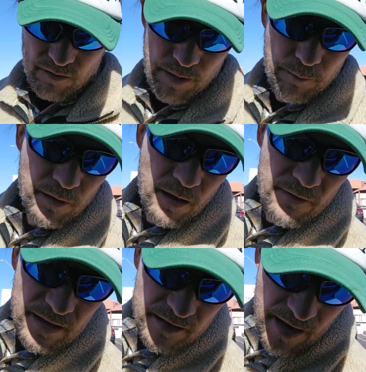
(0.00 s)
and people love
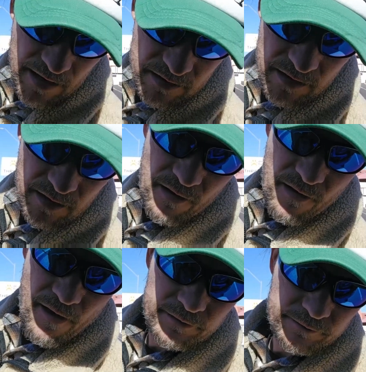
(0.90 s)
that size.
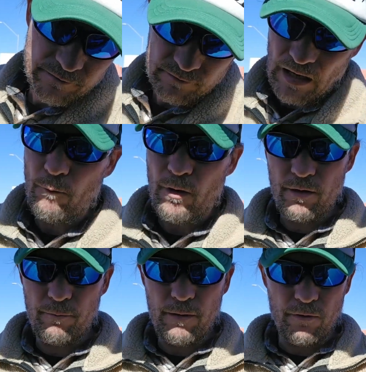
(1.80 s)
I'm one of
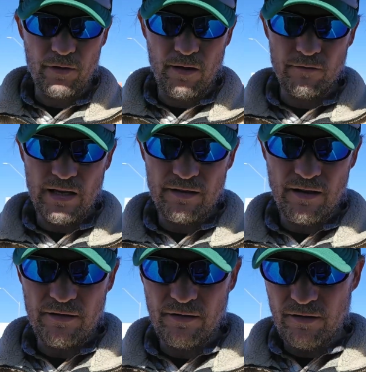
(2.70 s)
the people that love that
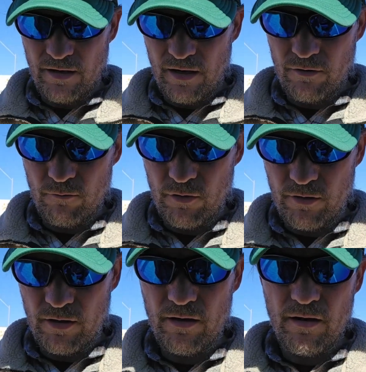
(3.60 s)
size, just in case you're
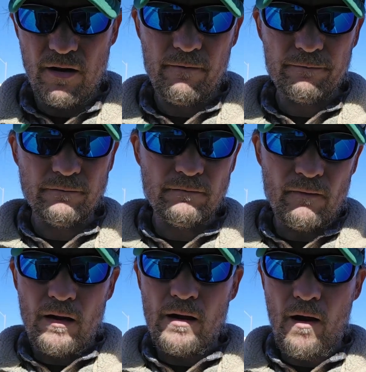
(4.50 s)
wondering.
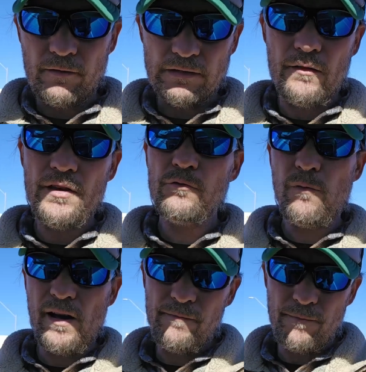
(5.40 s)
Now this
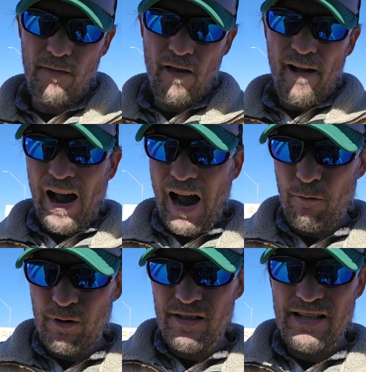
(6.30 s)
one, I
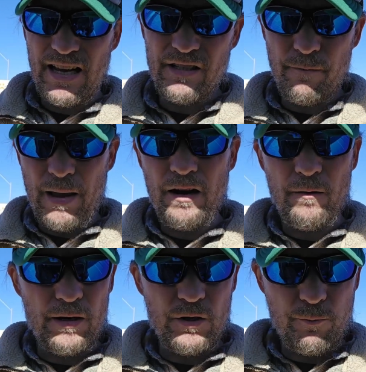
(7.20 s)
wouldn't say it's a banger,
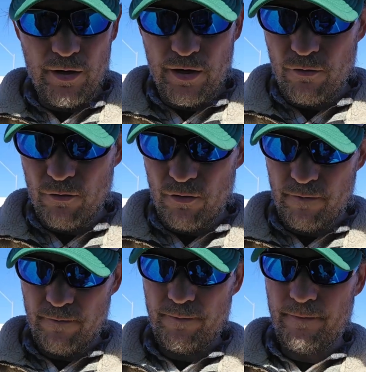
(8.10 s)
but it's pretty cool.
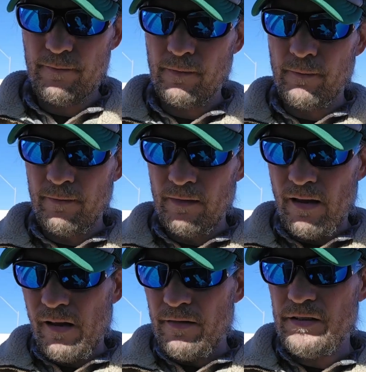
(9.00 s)

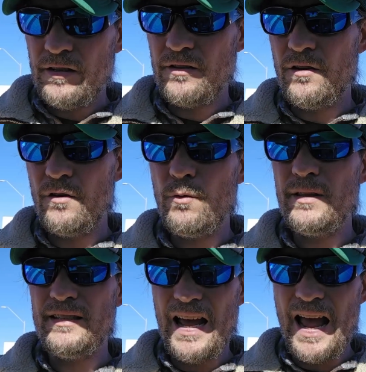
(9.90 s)
This is a New
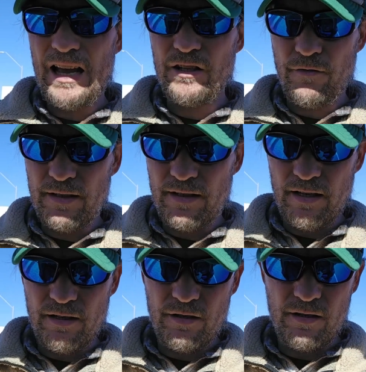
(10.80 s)
With Tags
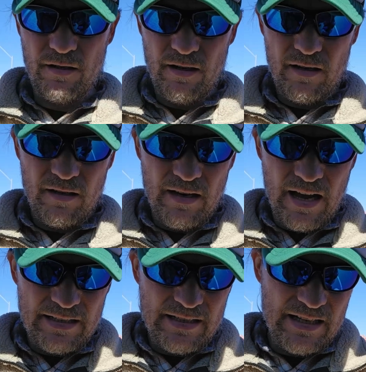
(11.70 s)
vintage
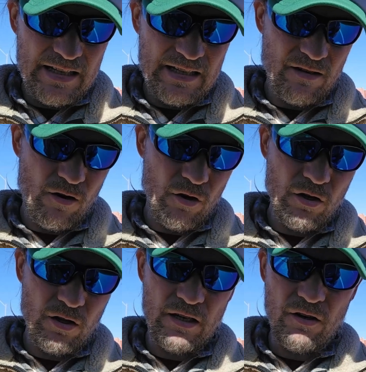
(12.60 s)

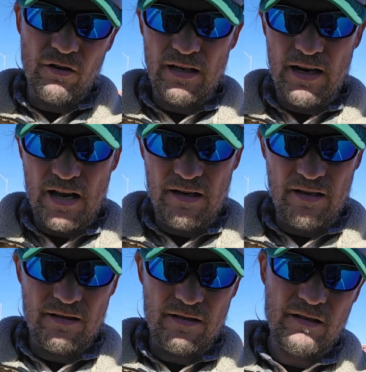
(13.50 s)
early
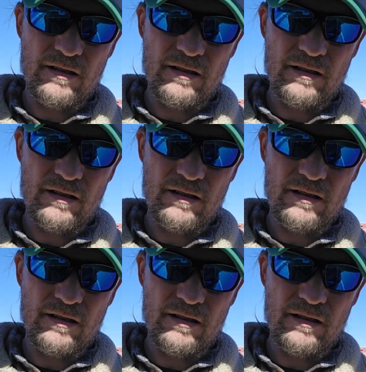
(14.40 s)
90s